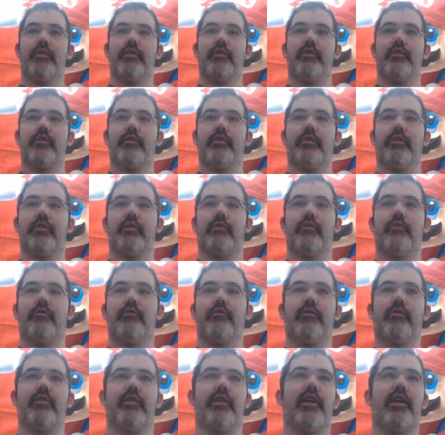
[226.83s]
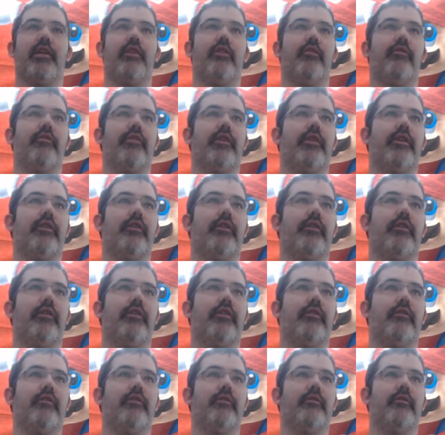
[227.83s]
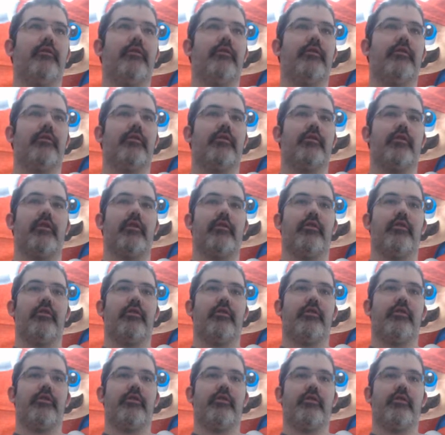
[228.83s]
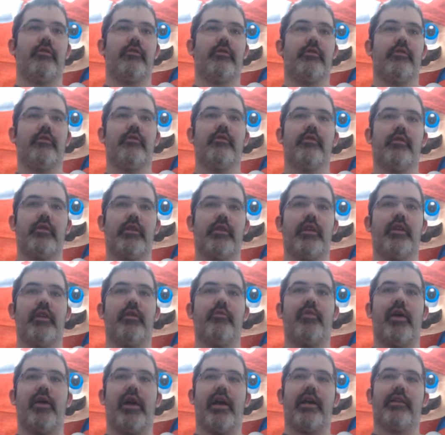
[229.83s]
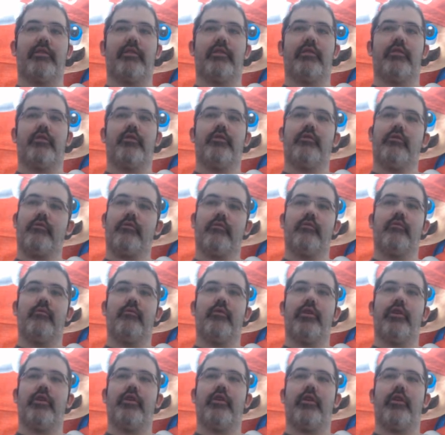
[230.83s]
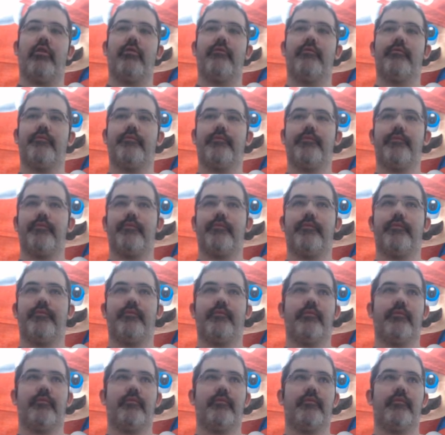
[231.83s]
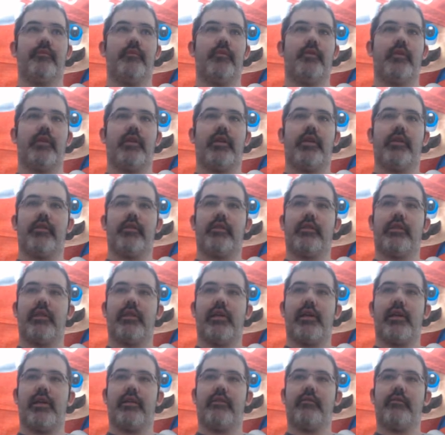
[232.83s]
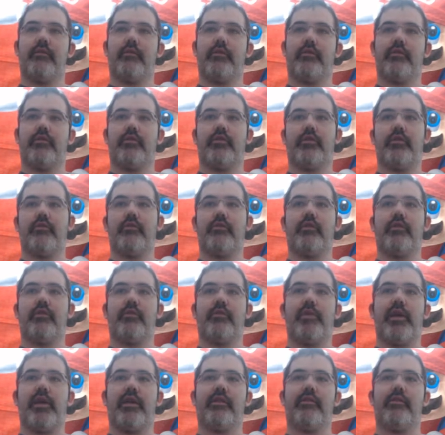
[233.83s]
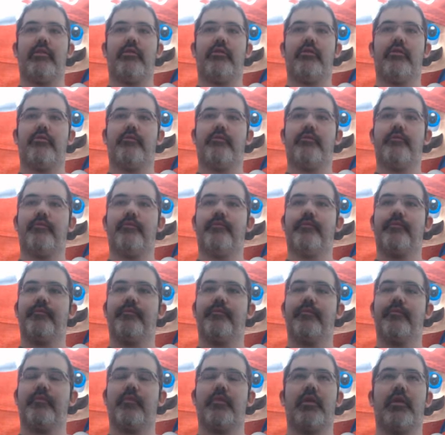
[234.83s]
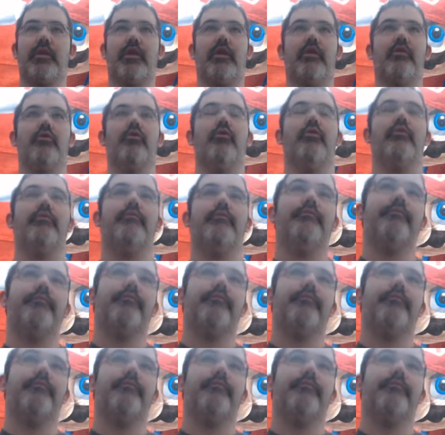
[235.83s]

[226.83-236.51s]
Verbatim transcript: So, stand over here, search, hidden passage. What do you know? Exit that, and it shows us the passage. Kind of cool.